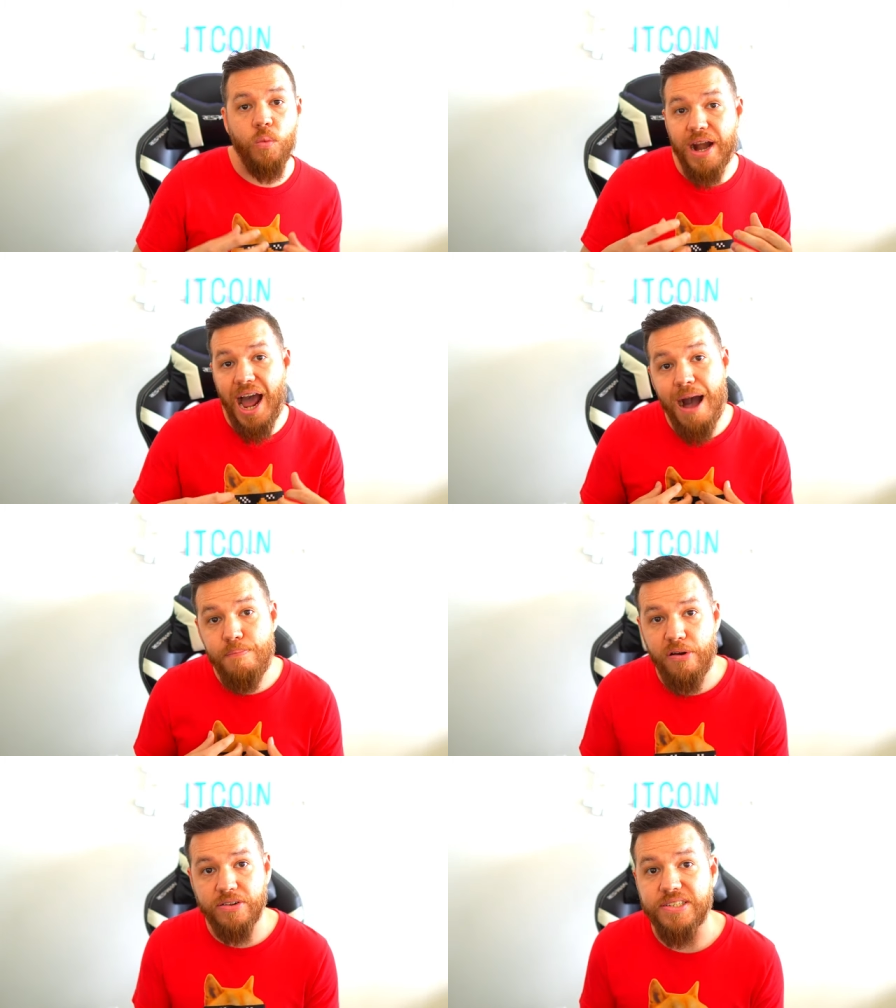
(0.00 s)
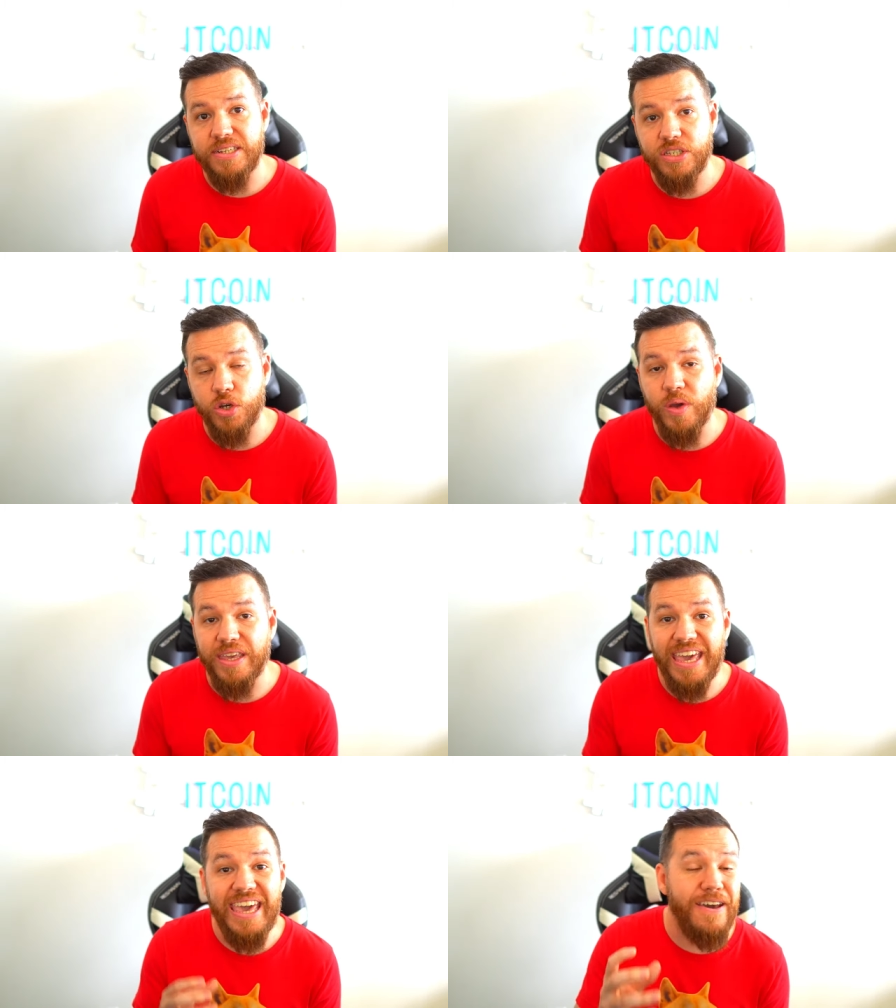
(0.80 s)
What I'm personally
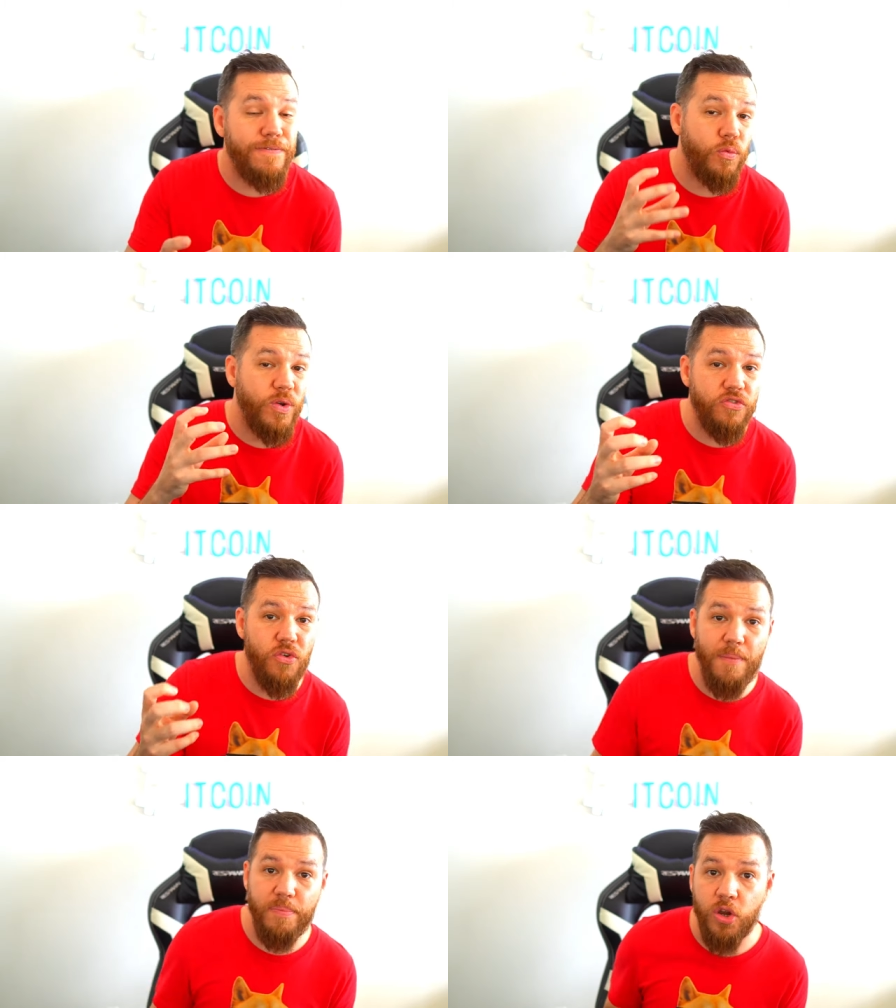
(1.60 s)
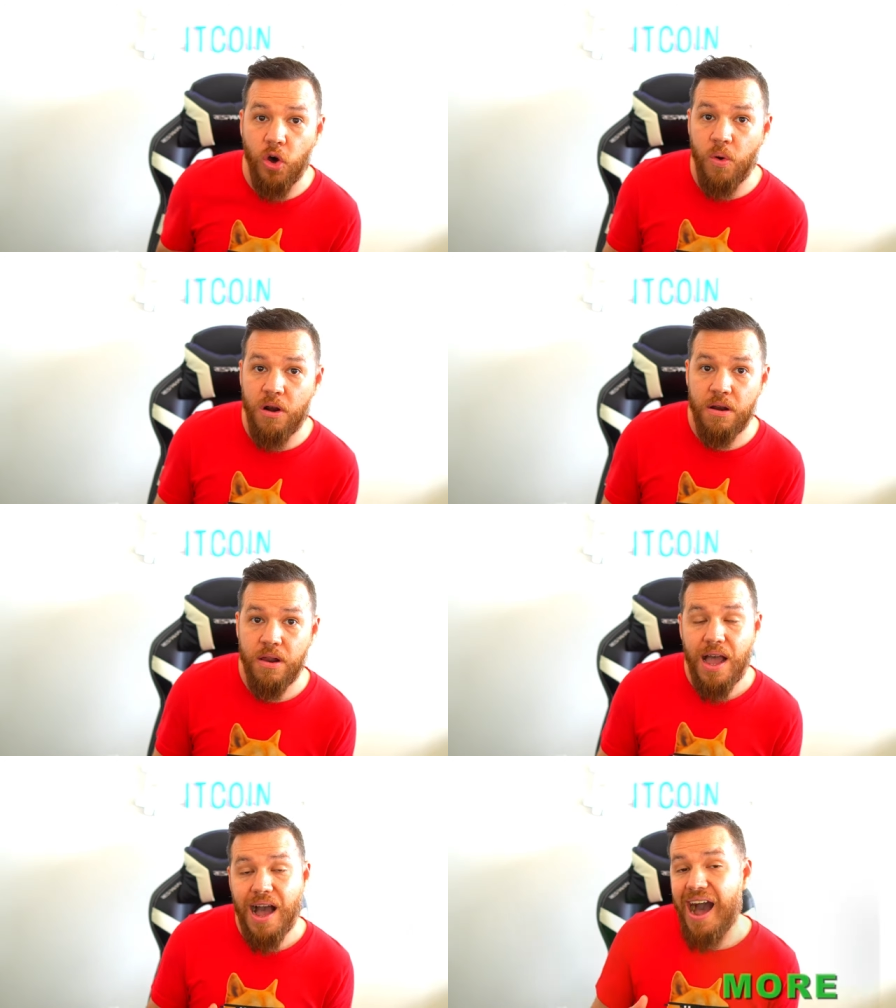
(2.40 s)
doing, if we drop lower,